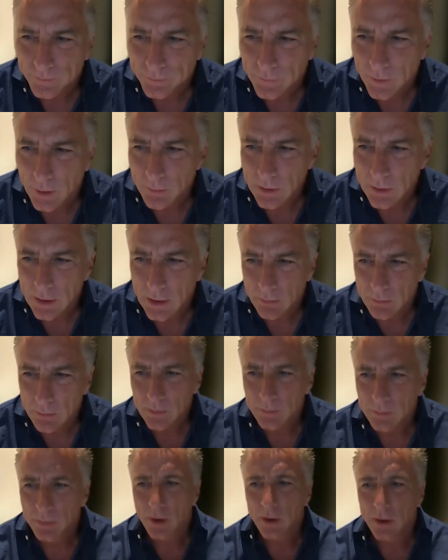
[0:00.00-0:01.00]

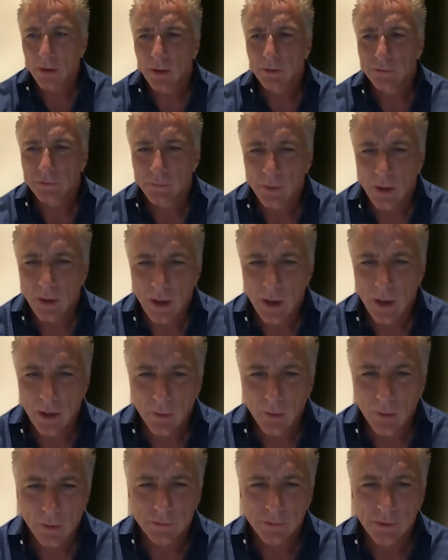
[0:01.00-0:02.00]
becoming part of the SMI
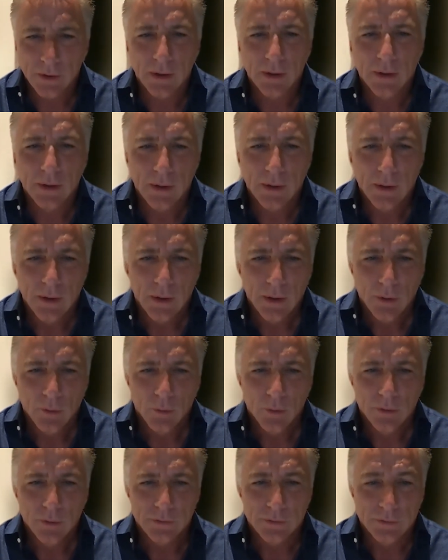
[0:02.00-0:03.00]

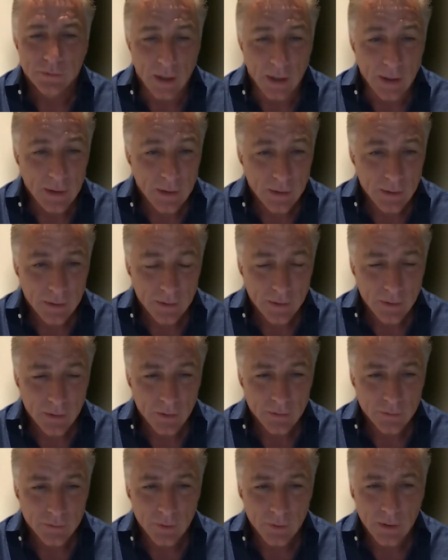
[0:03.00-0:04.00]
was exciting.
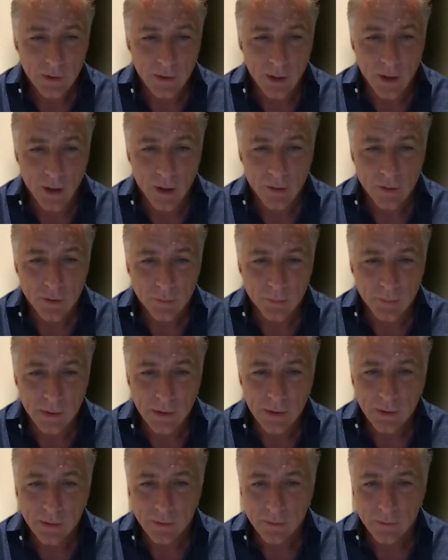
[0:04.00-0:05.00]
It's really an honor to
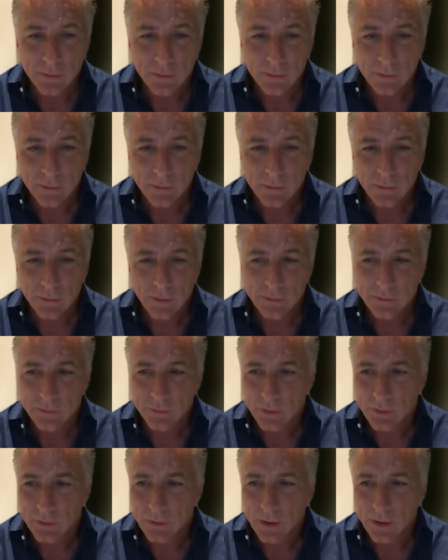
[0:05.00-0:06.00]
be
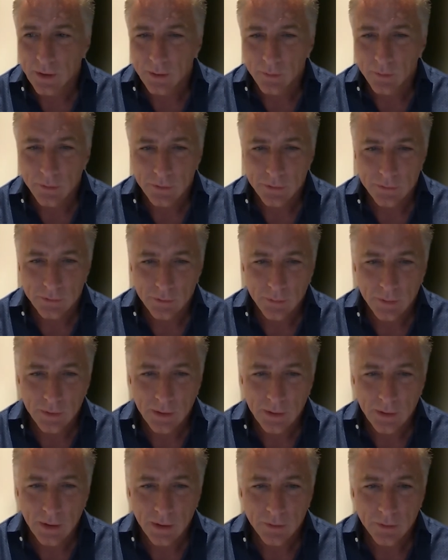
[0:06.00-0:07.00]
listed with so
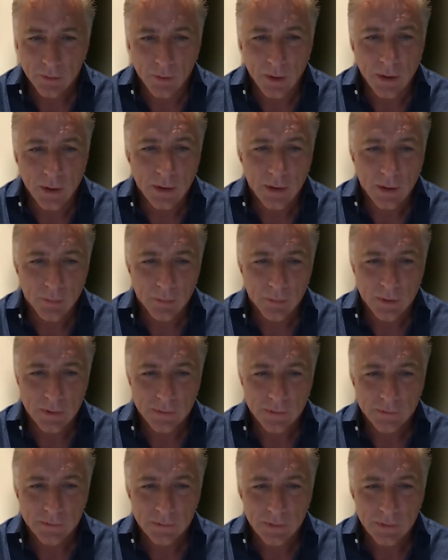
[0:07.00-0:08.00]
many other great
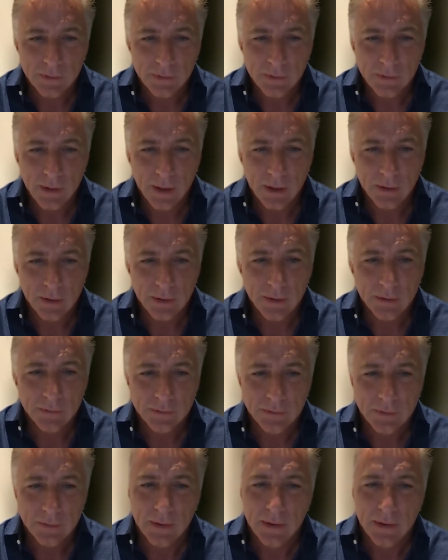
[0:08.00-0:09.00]
companies in that list,